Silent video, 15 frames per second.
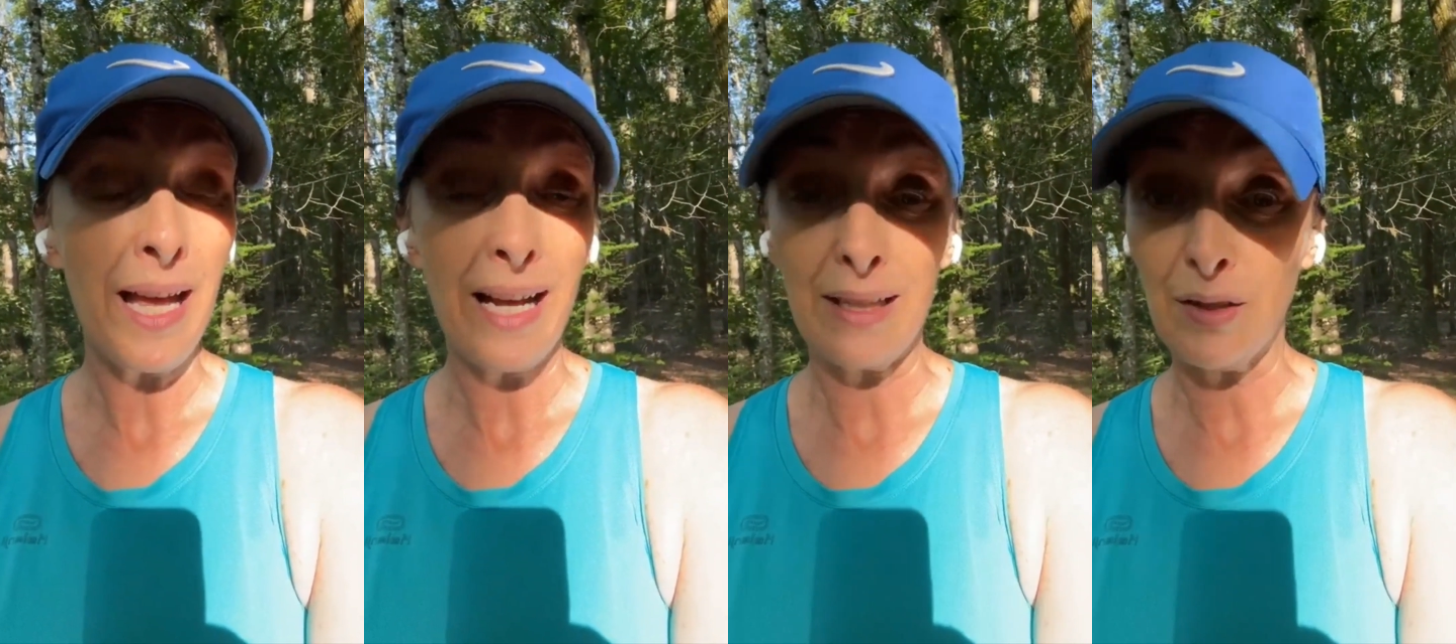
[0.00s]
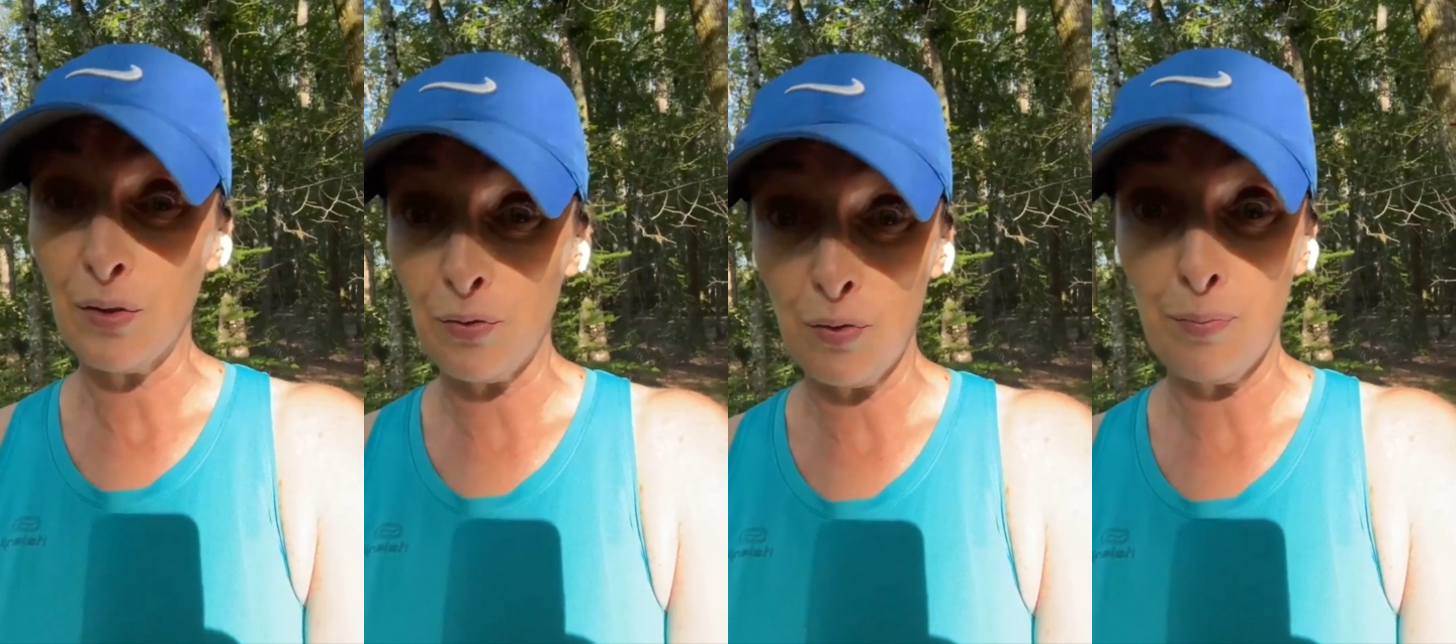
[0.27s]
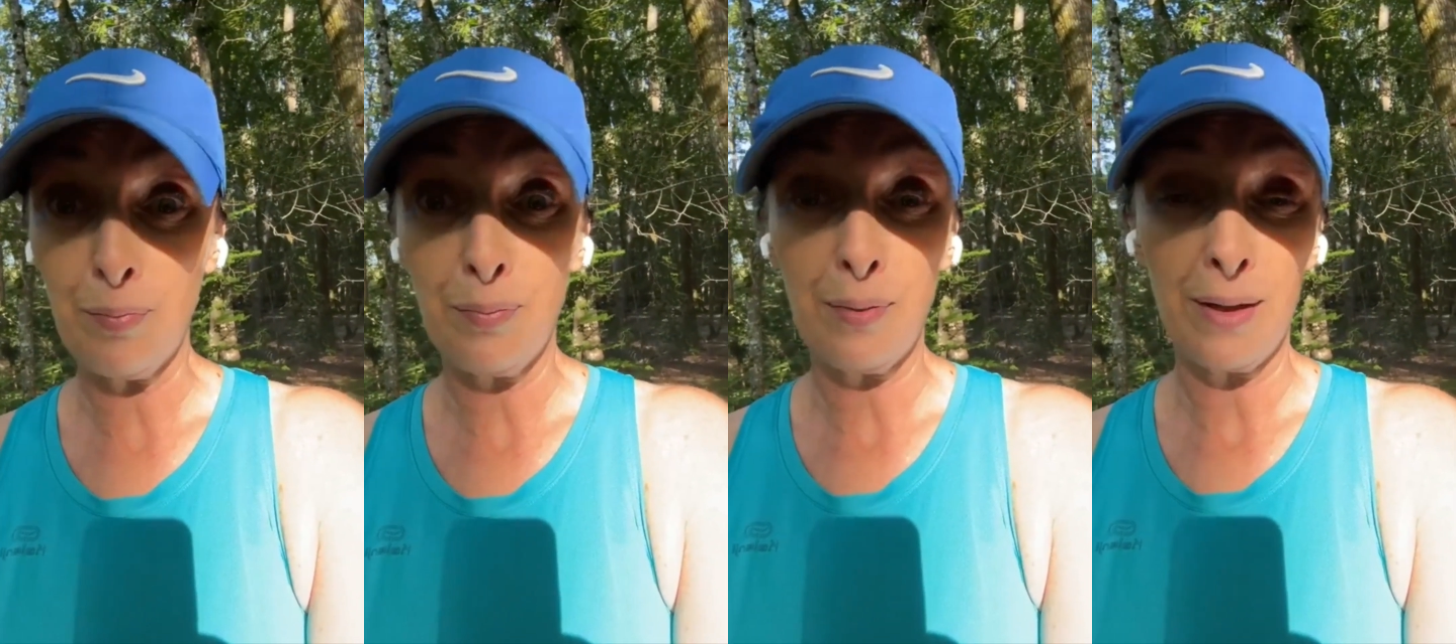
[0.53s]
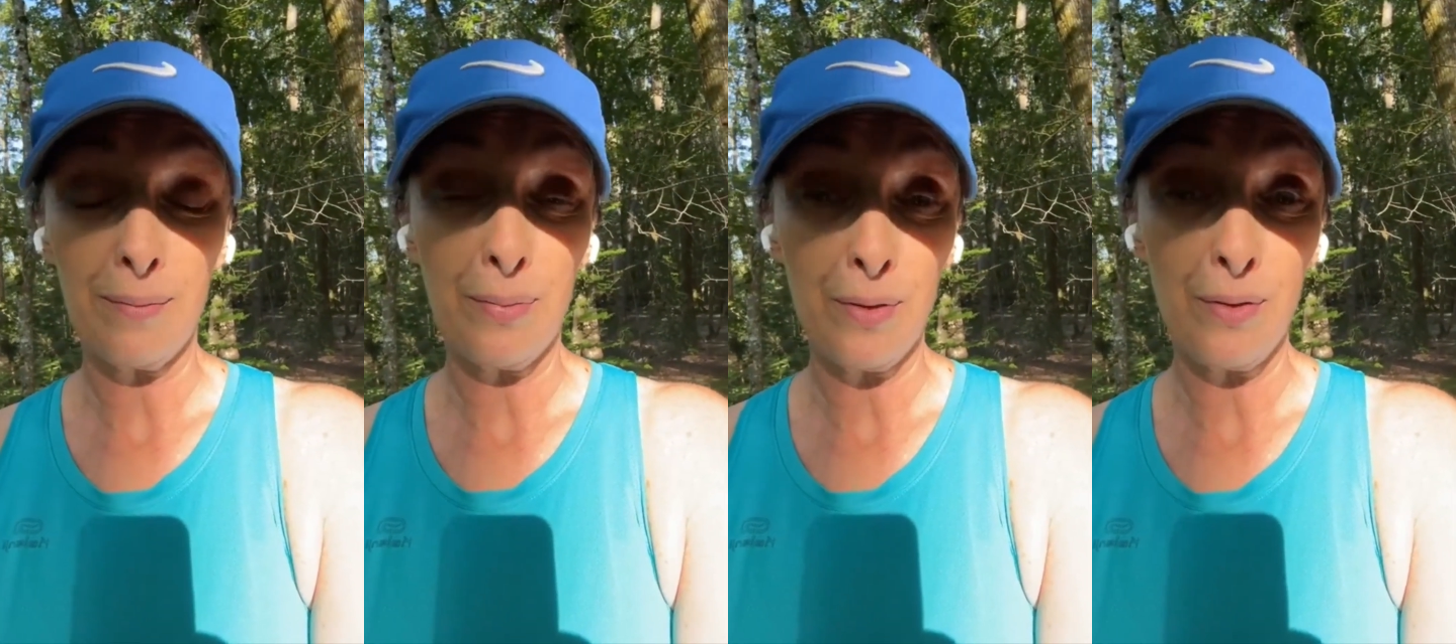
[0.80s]
at the group
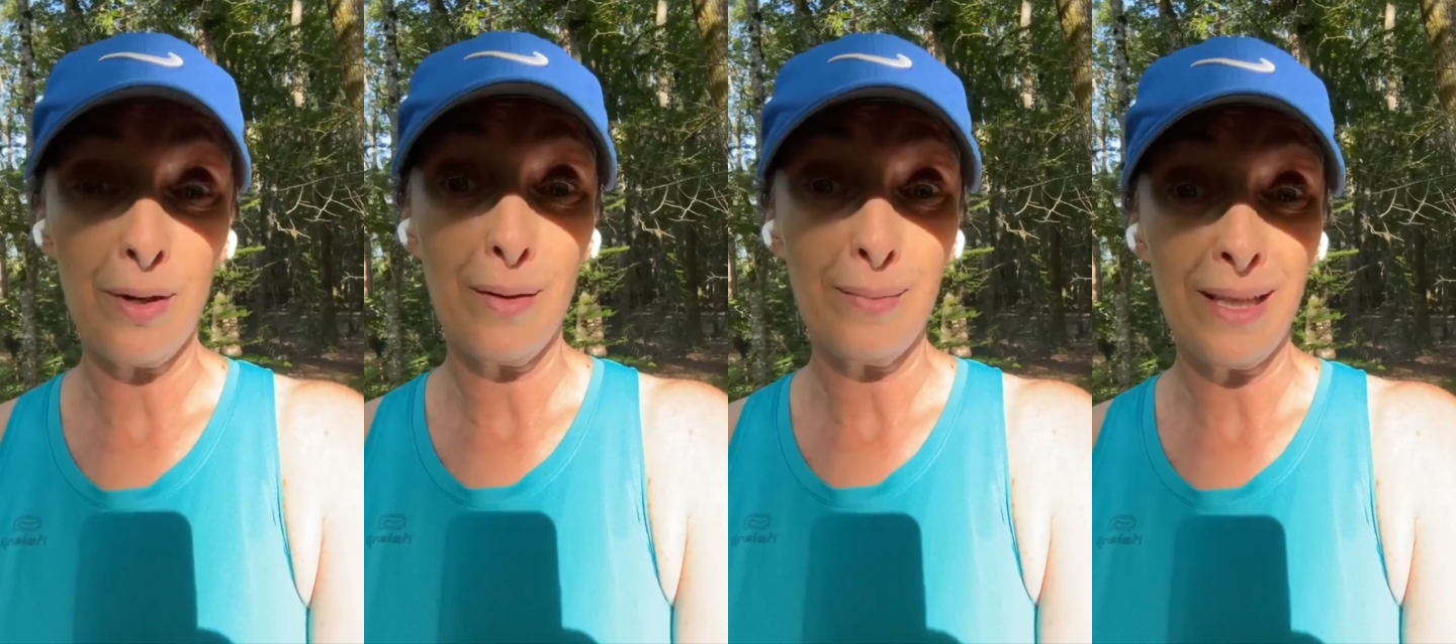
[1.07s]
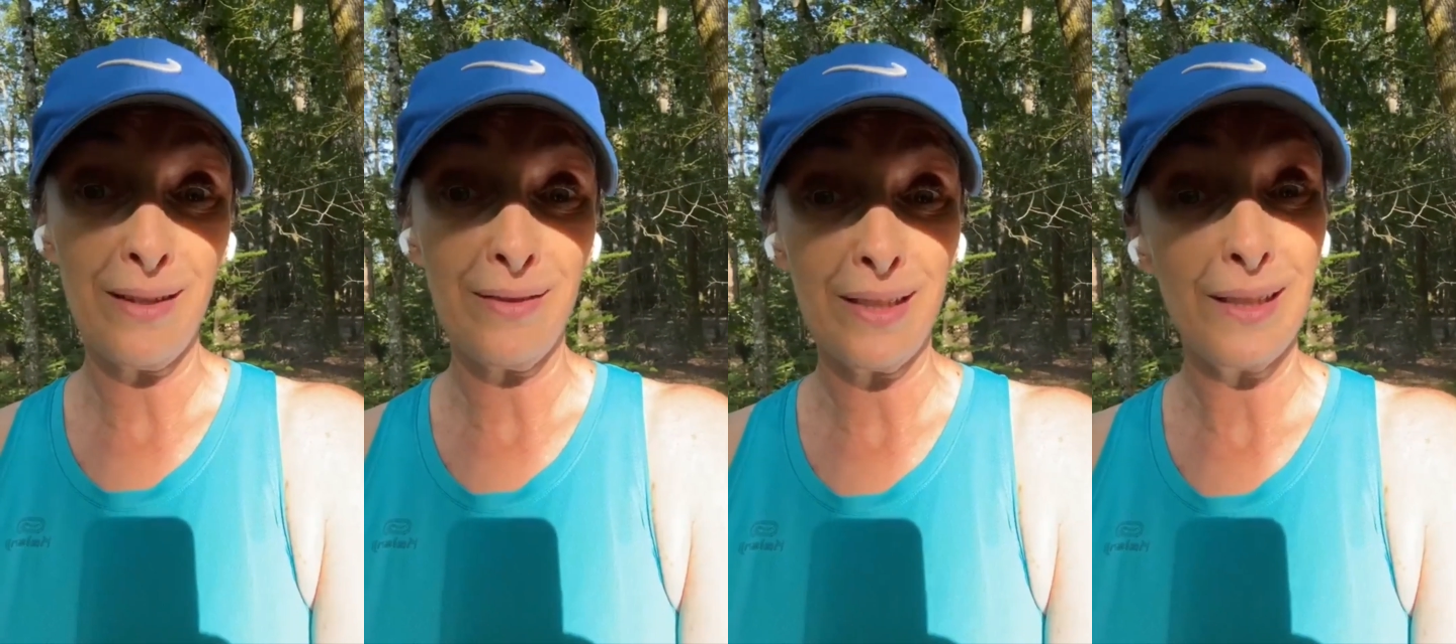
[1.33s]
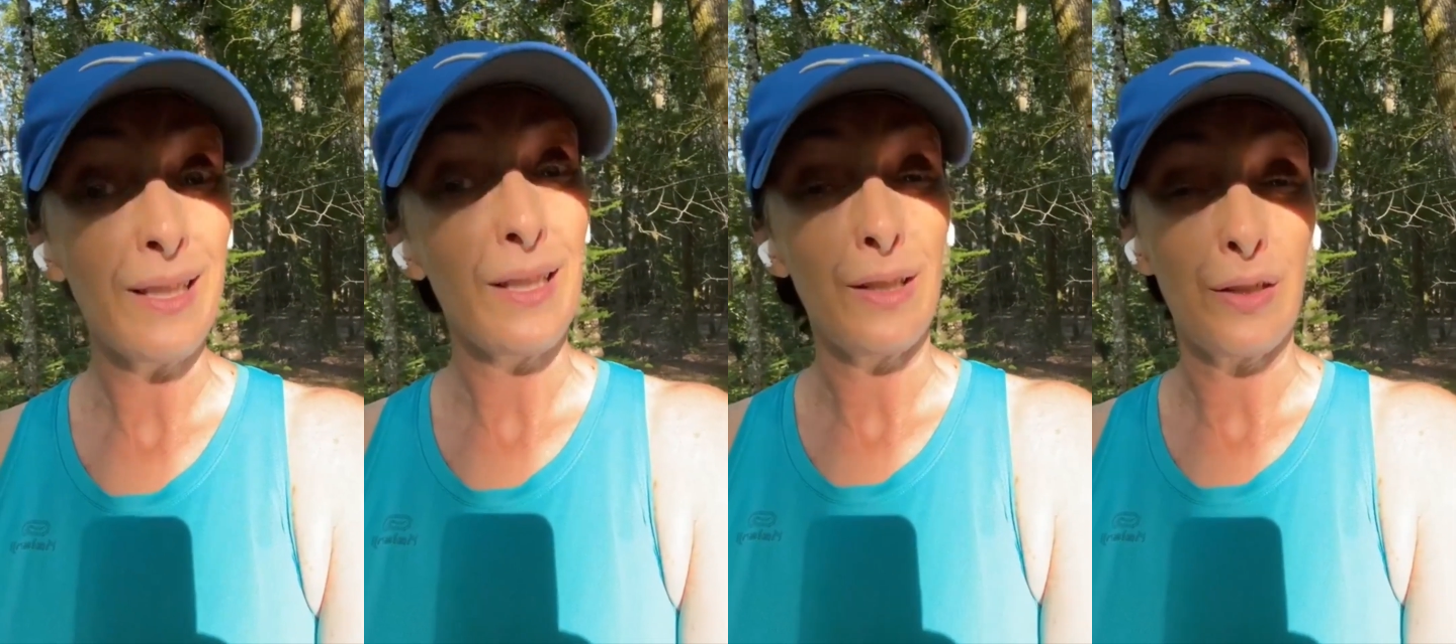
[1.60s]
program level.